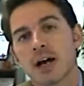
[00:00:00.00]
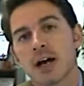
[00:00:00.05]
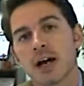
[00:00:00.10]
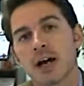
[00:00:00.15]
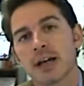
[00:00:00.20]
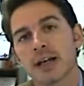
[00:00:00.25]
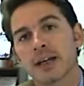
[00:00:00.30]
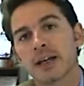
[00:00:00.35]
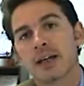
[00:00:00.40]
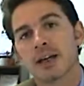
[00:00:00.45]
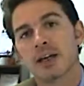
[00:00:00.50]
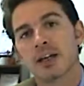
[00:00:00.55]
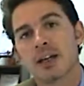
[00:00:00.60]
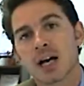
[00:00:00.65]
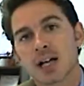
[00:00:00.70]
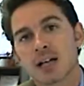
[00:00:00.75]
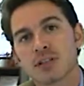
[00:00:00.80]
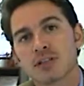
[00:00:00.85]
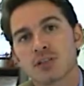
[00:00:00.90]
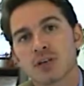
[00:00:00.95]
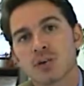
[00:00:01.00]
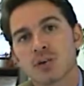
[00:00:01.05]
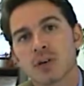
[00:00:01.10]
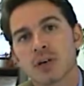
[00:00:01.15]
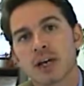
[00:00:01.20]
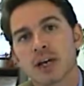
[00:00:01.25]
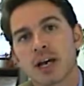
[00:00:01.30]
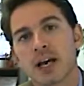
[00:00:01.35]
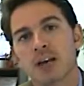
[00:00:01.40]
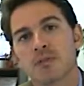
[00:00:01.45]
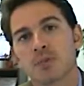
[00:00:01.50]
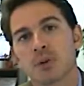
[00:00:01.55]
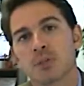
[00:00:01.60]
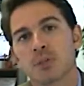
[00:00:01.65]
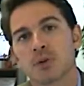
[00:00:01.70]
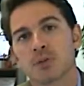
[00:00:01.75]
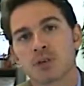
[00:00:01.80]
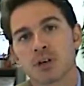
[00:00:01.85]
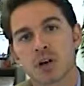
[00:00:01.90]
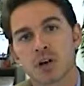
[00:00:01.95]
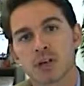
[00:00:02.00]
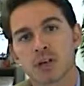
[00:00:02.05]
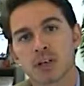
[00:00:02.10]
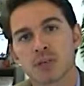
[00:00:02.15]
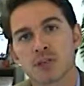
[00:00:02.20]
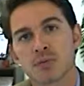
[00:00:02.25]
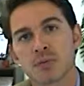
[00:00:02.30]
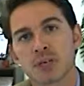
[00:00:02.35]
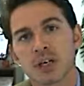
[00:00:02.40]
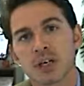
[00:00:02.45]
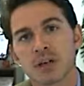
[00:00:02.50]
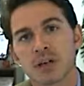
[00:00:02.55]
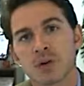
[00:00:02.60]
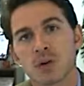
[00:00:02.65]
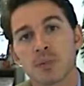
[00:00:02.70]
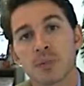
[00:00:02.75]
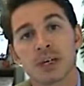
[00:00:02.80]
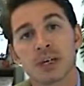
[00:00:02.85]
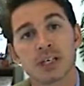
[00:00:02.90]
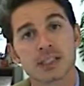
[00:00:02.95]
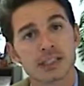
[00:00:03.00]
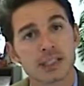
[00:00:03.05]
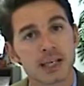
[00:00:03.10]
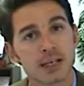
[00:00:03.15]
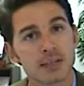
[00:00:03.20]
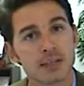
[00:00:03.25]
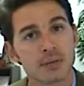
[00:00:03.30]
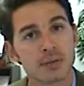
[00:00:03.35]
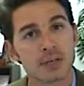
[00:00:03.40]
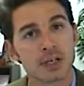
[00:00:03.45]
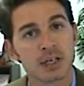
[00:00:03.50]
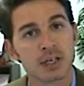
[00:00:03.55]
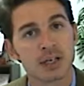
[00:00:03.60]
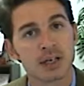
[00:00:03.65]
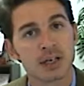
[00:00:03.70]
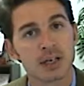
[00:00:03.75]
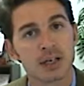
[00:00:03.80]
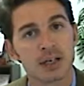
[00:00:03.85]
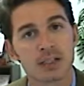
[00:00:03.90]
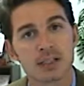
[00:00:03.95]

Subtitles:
I get a lot of joy out of people turning to me or being sent to me,